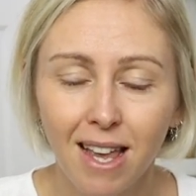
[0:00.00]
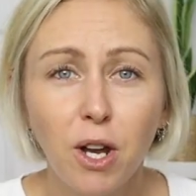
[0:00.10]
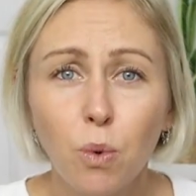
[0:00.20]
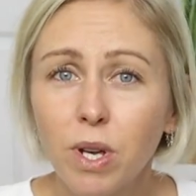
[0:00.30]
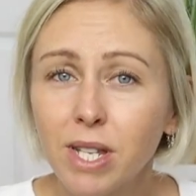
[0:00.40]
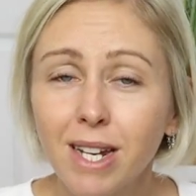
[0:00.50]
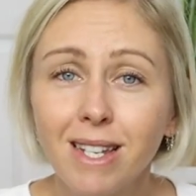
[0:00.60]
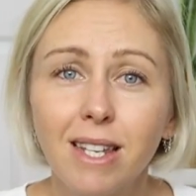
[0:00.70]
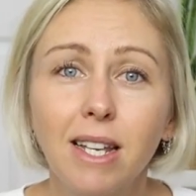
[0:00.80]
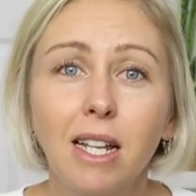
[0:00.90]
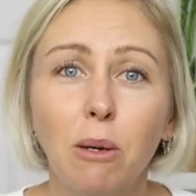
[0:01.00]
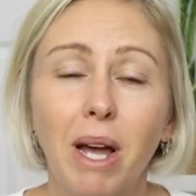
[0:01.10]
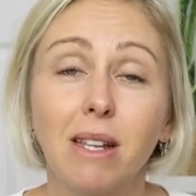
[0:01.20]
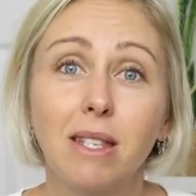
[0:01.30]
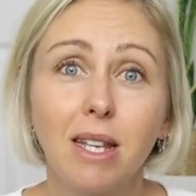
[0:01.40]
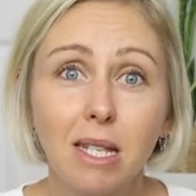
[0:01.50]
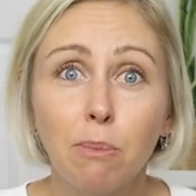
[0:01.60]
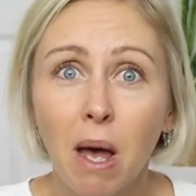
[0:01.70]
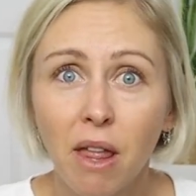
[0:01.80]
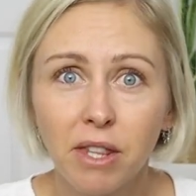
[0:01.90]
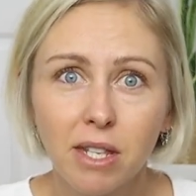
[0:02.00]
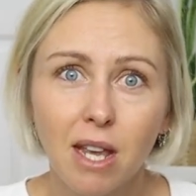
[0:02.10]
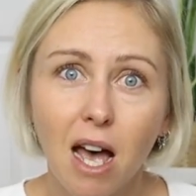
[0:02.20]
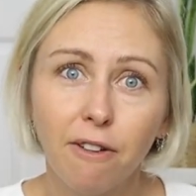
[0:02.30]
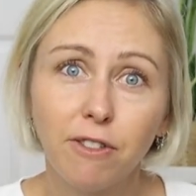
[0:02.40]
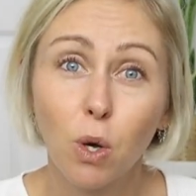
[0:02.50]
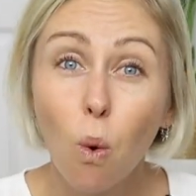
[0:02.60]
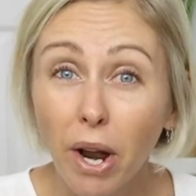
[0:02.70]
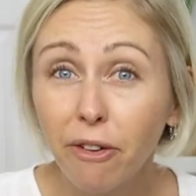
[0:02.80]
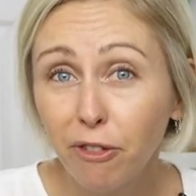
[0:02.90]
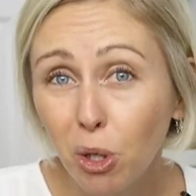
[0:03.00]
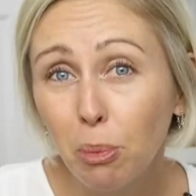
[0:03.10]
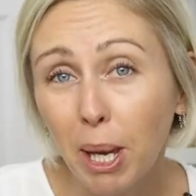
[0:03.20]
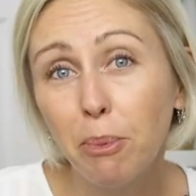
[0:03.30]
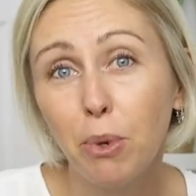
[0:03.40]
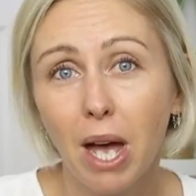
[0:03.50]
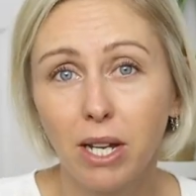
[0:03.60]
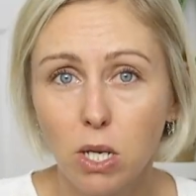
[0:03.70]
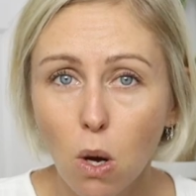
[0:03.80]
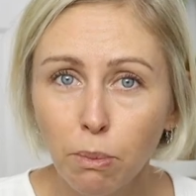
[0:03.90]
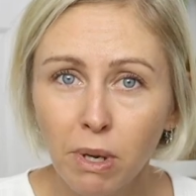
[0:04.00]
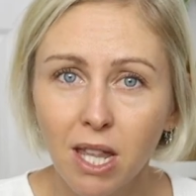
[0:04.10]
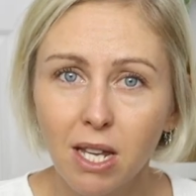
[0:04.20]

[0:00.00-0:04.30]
And it wasn't until about 6 months after quite a few people had told me